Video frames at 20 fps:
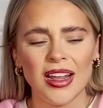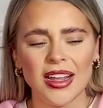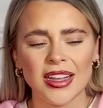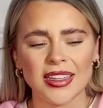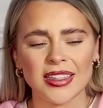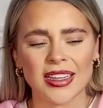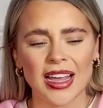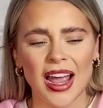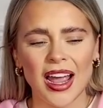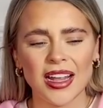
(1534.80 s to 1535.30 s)

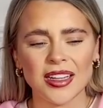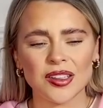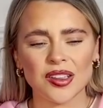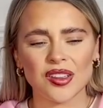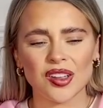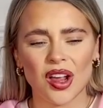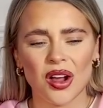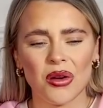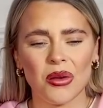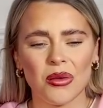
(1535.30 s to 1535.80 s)
yeah,
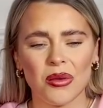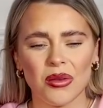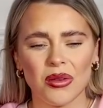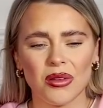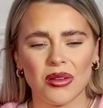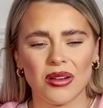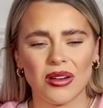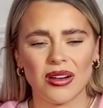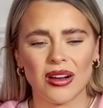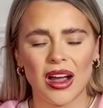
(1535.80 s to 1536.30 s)
so
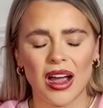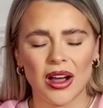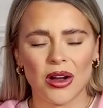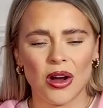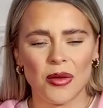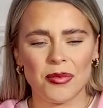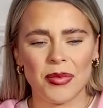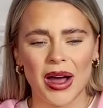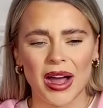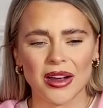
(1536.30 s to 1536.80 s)
I
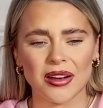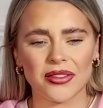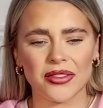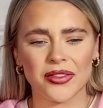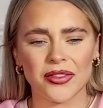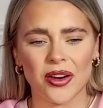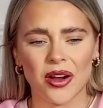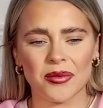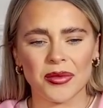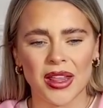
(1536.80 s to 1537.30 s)
got back
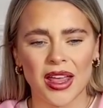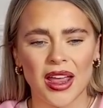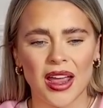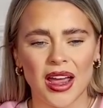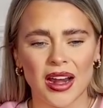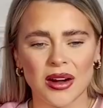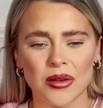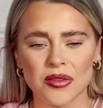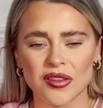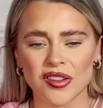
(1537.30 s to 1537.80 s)
from there
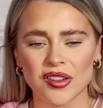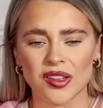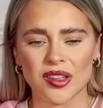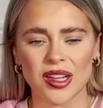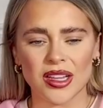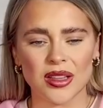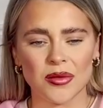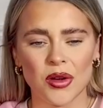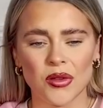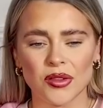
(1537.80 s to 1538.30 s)
and I was just in
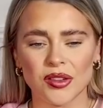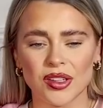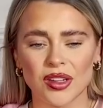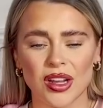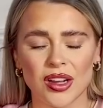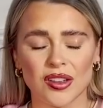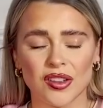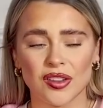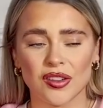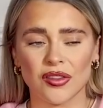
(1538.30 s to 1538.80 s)
the most
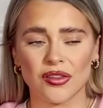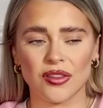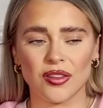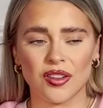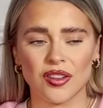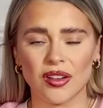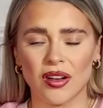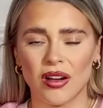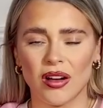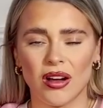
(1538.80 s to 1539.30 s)

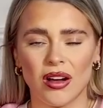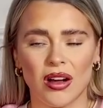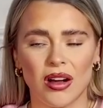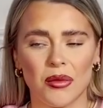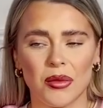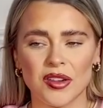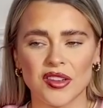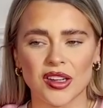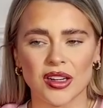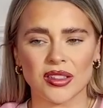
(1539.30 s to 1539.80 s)
excruciating. Oh, I
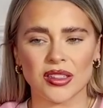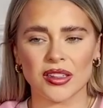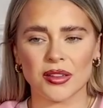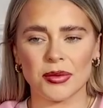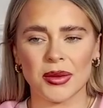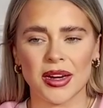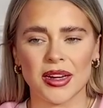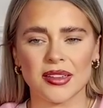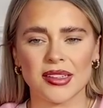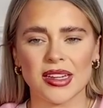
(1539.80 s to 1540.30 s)
wish I could
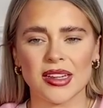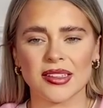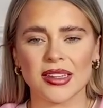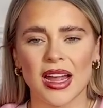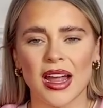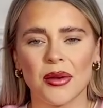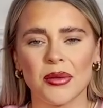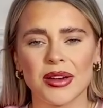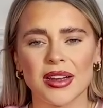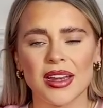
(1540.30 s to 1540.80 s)
explain it to you. I
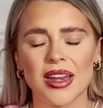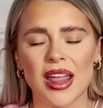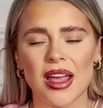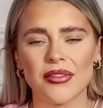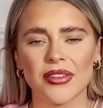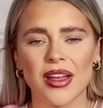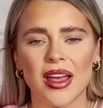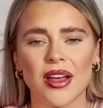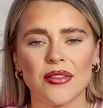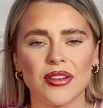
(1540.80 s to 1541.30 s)
would
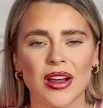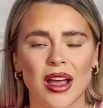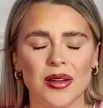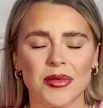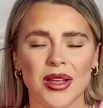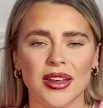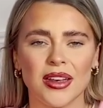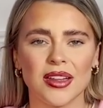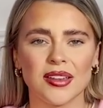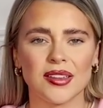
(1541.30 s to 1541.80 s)
never
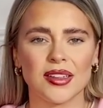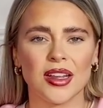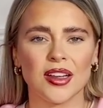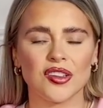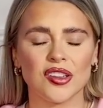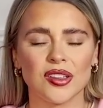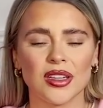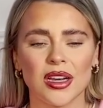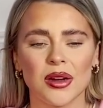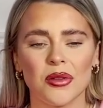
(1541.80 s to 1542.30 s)
recommend this surgery
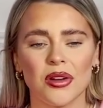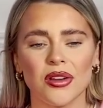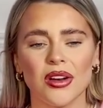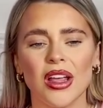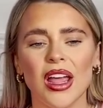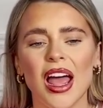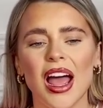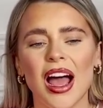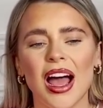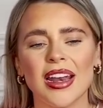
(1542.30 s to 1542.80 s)
to anyone.
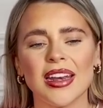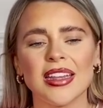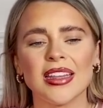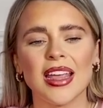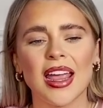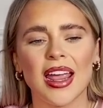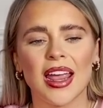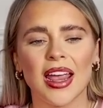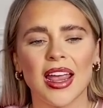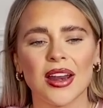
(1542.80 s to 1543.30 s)
And then you
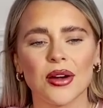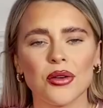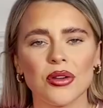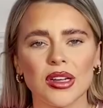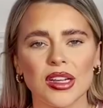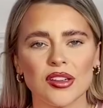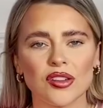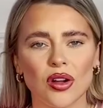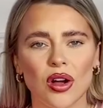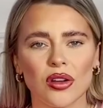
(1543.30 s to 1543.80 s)
hear all
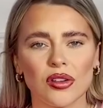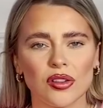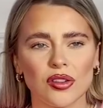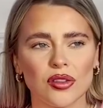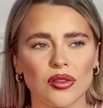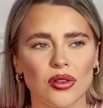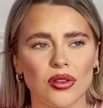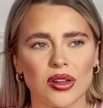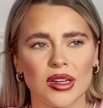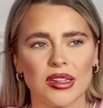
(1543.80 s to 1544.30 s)
these horror
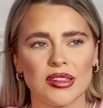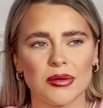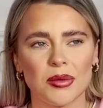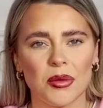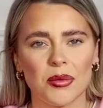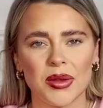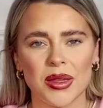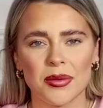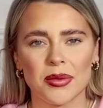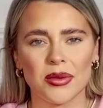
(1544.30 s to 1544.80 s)
stories about
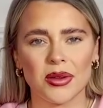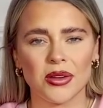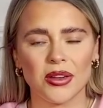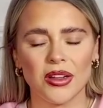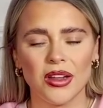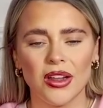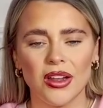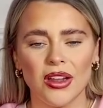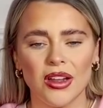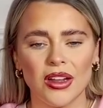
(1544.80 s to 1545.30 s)
people
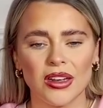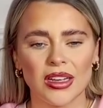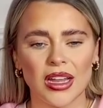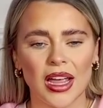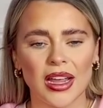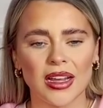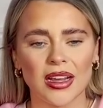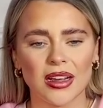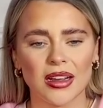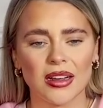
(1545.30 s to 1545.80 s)

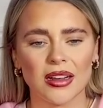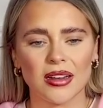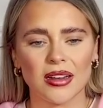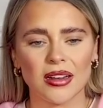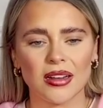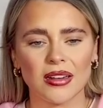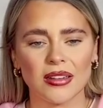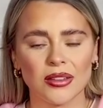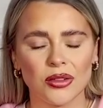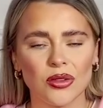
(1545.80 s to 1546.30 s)
like
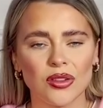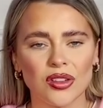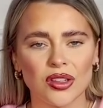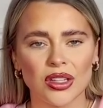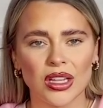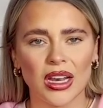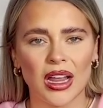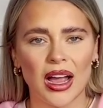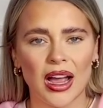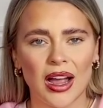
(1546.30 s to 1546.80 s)
losing their
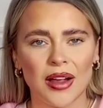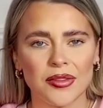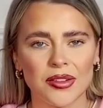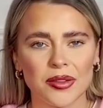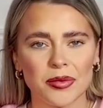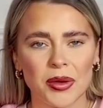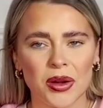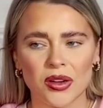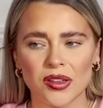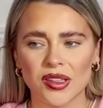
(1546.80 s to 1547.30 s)
lives
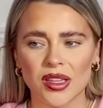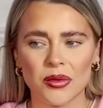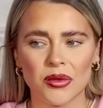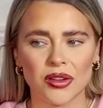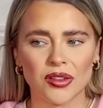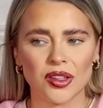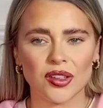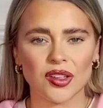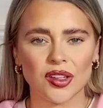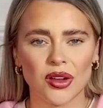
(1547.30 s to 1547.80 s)
because they
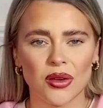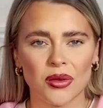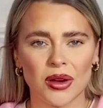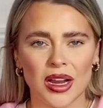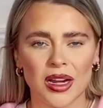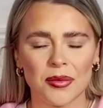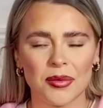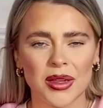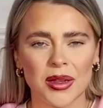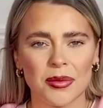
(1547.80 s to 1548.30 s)
wanted to go and get
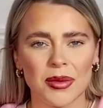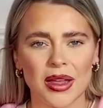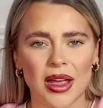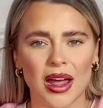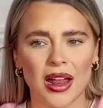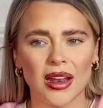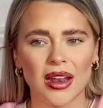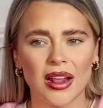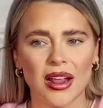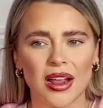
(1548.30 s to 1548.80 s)
a
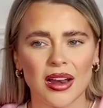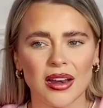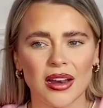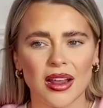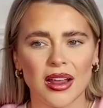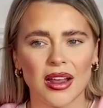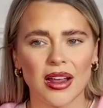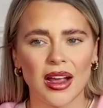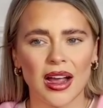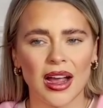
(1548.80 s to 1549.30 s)
BBL. And
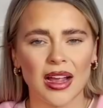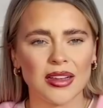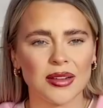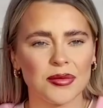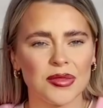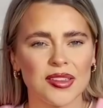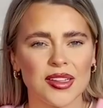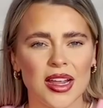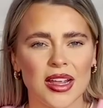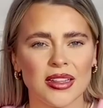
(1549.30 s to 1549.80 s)
I am
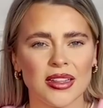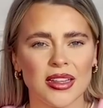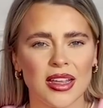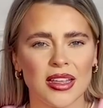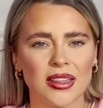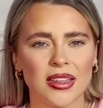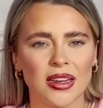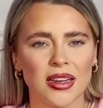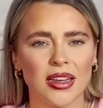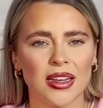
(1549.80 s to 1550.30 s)
sitting there
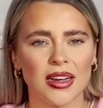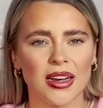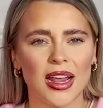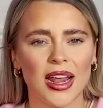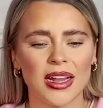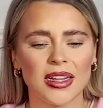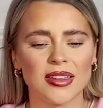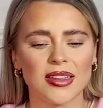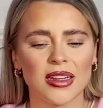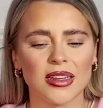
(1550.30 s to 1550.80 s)
thinking,
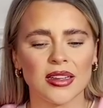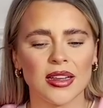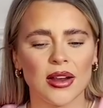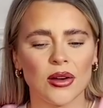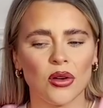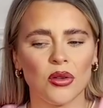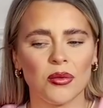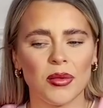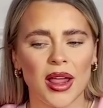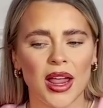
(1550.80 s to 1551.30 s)

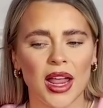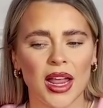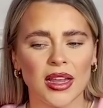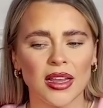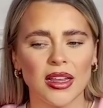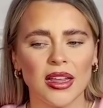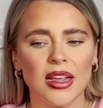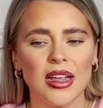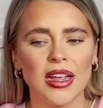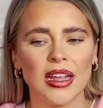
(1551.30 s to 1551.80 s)
18-year-old me,
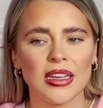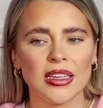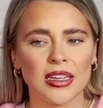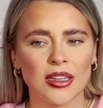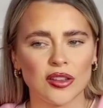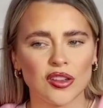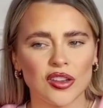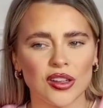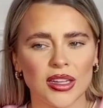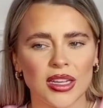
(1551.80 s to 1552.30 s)

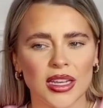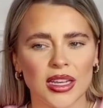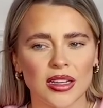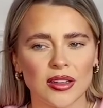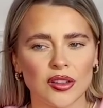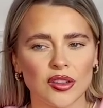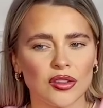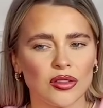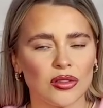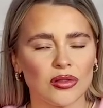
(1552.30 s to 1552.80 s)
literally
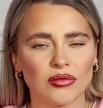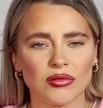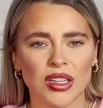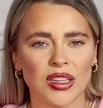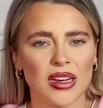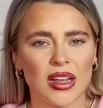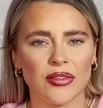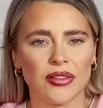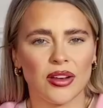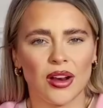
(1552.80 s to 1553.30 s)
something, you
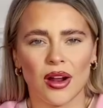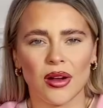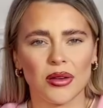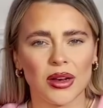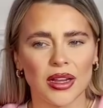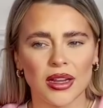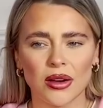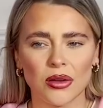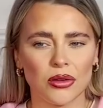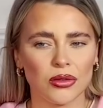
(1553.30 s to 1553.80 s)
never know.
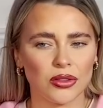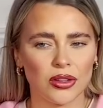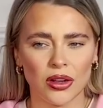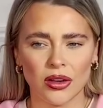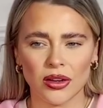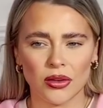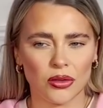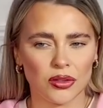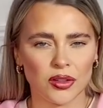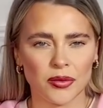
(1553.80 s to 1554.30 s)
Like, could
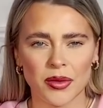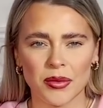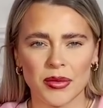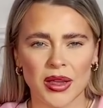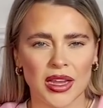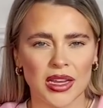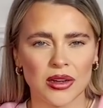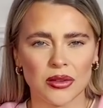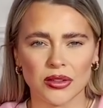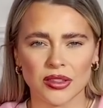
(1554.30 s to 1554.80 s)
have been me.